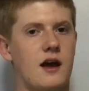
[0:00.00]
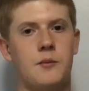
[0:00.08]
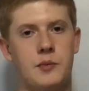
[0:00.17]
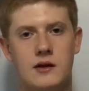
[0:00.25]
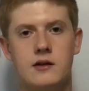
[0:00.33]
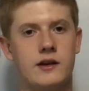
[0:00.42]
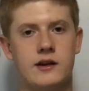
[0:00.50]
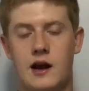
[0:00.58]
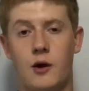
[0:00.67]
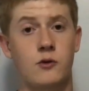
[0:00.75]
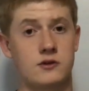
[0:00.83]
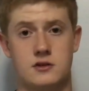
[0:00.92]
1 billion
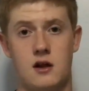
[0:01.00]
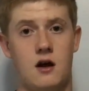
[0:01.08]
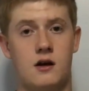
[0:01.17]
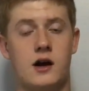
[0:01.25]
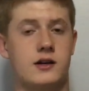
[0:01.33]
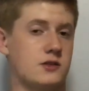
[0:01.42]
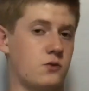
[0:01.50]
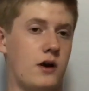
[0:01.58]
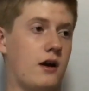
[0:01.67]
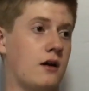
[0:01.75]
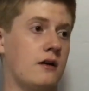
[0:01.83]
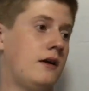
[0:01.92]
hours long, I
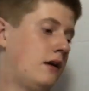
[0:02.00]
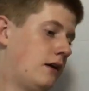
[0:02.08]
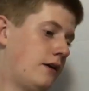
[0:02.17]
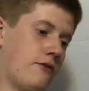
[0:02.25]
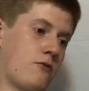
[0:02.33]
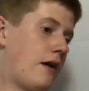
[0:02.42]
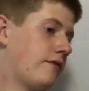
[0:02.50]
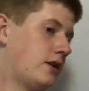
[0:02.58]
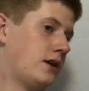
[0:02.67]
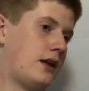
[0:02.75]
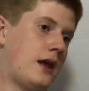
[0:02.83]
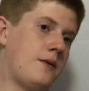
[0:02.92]
swear. The
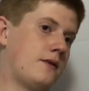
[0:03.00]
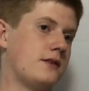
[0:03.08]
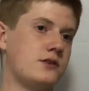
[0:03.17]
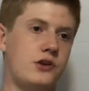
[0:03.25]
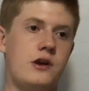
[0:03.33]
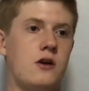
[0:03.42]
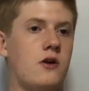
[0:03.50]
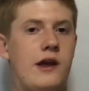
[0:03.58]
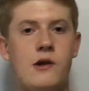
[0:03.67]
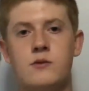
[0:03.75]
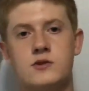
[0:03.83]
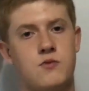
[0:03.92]
Revenant came out this year.
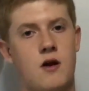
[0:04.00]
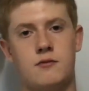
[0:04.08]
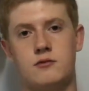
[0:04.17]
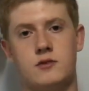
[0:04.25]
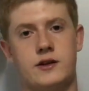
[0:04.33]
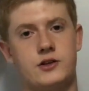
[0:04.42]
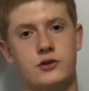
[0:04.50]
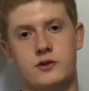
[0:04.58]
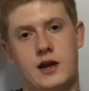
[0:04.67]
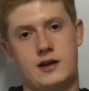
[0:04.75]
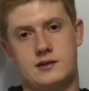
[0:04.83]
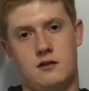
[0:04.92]
It was probably 2
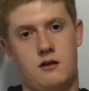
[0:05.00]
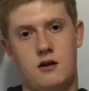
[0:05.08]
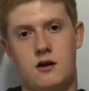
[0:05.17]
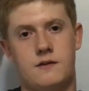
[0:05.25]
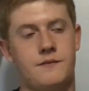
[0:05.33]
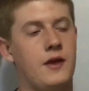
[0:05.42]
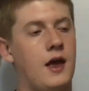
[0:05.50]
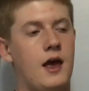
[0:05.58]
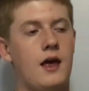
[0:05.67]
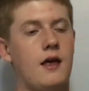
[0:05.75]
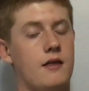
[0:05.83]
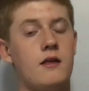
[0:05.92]
days long.
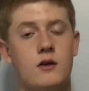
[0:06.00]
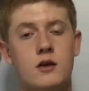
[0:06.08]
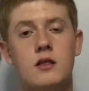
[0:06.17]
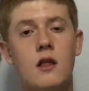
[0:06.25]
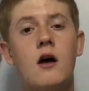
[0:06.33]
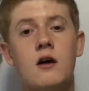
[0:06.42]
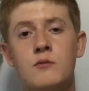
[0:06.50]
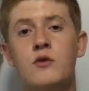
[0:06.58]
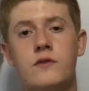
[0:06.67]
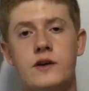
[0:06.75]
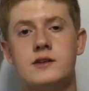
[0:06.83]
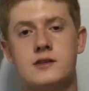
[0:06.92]
Long
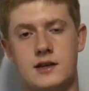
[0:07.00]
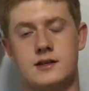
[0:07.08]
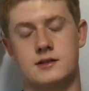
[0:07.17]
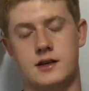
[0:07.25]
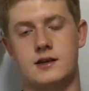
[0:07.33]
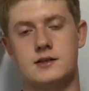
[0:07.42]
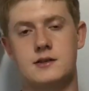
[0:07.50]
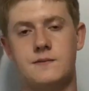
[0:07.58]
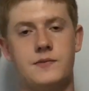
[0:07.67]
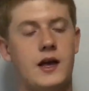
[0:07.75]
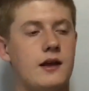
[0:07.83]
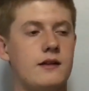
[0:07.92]
movies exist.
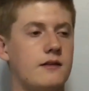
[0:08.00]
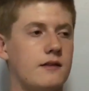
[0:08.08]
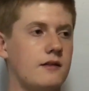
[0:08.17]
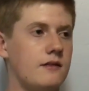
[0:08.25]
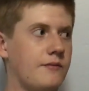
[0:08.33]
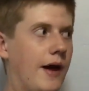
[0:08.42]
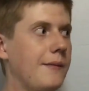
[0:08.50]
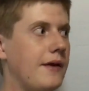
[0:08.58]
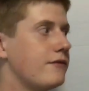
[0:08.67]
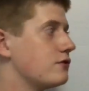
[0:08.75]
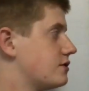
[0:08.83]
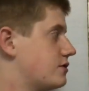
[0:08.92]
And Batman
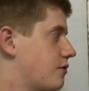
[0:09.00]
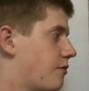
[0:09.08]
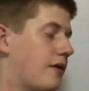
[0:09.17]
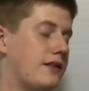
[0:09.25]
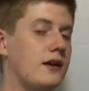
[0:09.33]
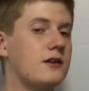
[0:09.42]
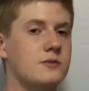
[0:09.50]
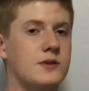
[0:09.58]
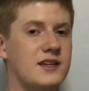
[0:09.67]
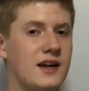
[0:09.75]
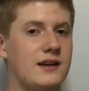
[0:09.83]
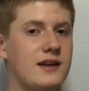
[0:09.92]
vs. Superman, the Ultimate
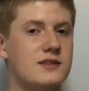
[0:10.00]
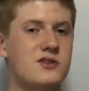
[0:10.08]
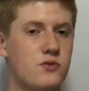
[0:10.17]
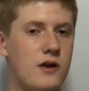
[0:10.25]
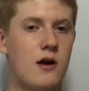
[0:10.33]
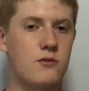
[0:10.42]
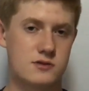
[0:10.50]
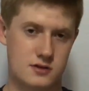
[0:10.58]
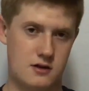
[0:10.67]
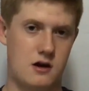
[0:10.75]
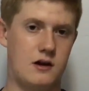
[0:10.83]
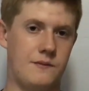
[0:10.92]
Cut, it's 3 hours
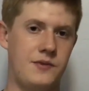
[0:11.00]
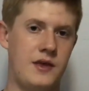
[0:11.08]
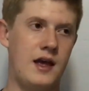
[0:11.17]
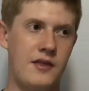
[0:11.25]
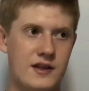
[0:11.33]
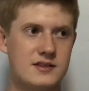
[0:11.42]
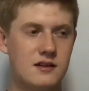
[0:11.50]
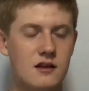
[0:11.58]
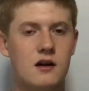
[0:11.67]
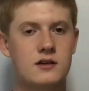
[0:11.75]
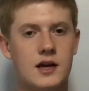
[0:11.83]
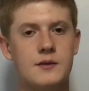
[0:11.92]
long. That's a
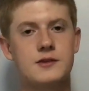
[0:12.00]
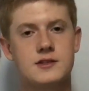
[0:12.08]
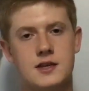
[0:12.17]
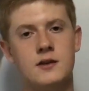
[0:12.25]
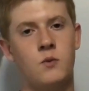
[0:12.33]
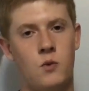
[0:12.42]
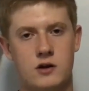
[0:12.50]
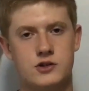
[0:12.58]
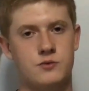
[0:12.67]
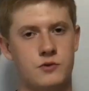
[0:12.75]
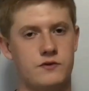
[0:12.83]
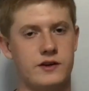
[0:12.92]
long time to sit and watch a
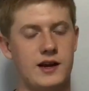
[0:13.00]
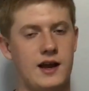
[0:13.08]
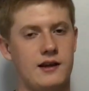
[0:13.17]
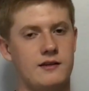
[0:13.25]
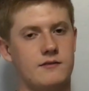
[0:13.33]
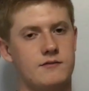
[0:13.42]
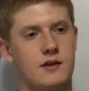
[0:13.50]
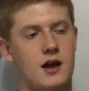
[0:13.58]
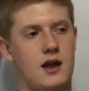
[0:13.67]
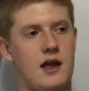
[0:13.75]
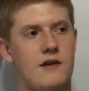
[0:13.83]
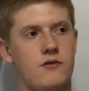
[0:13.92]
movie, and
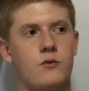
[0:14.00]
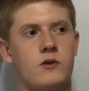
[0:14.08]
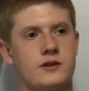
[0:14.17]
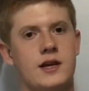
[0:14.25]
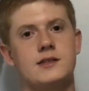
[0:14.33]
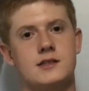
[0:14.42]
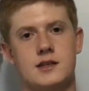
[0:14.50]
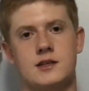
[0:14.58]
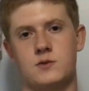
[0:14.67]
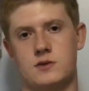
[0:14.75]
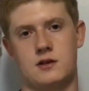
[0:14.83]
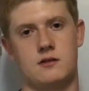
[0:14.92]
everyone does things
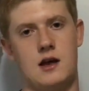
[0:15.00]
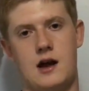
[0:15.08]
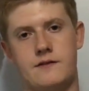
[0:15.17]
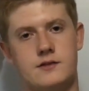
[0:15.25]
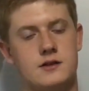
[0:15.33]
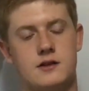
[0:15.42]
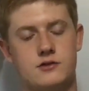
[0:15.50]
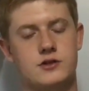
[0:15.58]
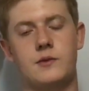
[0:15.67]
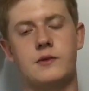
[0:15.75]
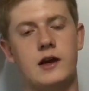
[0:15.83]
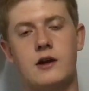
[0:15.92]
with their lives. There's
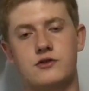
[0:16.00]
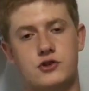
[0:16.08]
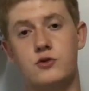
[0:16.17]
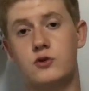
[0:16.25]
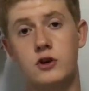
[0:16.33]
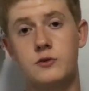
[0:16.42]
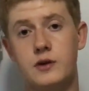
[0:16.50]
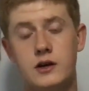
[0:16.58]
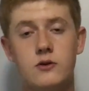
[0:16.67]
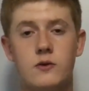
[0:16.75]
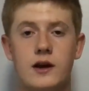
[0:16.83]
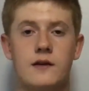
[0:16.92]
something else you could be
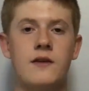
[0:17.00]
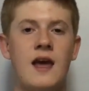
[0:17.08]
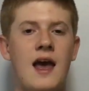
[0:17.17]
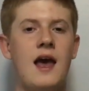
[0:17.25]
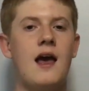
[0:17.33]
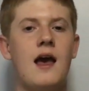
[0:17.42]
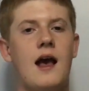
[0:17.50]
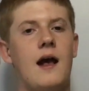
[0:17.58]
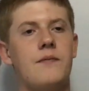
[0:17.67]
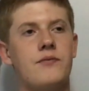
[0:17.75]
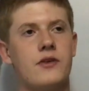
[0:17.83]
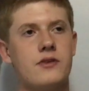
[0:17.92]
doing.
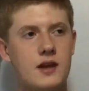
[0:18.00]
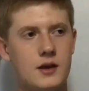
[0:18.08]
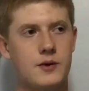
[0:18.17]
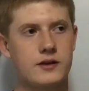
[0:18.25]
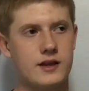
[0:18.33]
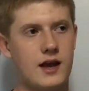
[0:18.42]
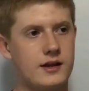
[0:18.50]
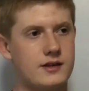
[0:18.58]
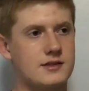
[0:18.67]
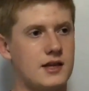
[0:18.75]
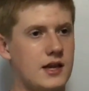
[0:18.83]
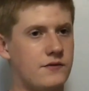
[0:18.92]
And the thing about that
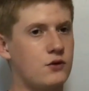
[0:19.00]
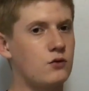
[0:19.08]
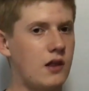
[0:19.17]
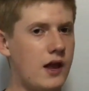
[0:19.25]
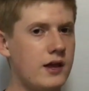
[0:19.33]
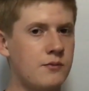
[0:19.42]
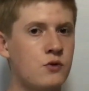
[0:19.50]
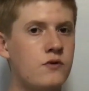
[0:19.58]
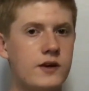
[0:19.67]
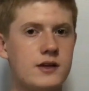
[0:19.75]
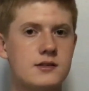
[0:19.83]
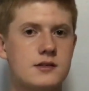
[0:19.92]
is, if you like
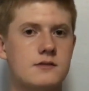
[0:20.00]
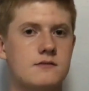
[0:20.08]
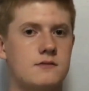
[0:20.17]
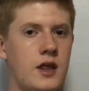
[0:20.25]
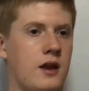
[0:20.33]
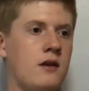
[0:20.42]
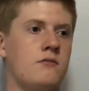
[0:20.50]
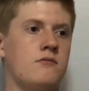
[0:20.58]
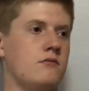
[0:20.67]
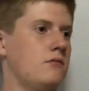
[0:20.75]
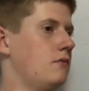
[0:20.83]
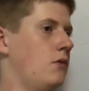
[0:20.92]
movies, then
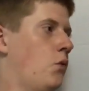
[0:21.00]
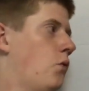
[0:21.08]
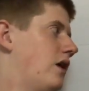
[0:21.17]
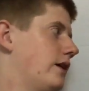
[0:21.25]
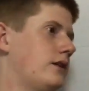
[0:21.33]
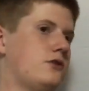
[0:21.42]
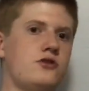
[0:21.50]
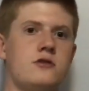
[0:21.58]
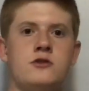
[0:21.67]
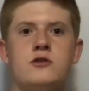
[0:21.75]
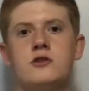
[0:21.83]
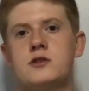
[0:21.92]
why
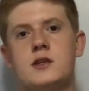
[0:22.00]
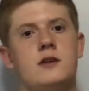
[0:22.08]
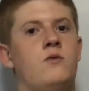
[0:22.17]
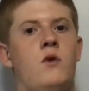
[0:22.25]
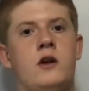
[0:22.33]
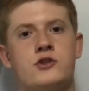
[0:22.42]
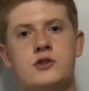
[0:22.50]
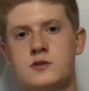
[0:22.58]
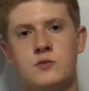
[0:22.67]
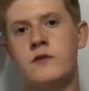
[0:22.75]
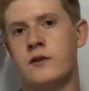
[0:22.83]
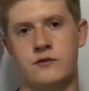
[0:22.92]
shouldn't you just sit and watch this
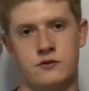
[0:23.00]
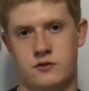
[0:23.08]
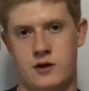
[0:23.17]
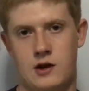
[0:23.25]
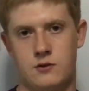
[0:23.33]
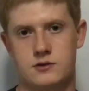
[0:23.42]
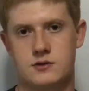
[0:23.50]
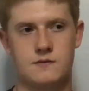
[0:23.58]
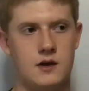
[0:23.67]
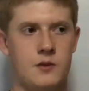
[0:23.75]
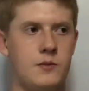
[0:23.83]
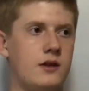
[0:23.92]
movie for 3 hours?
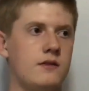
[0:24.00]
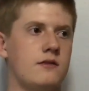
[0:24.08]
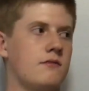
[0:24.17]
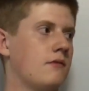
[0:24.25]
I mean,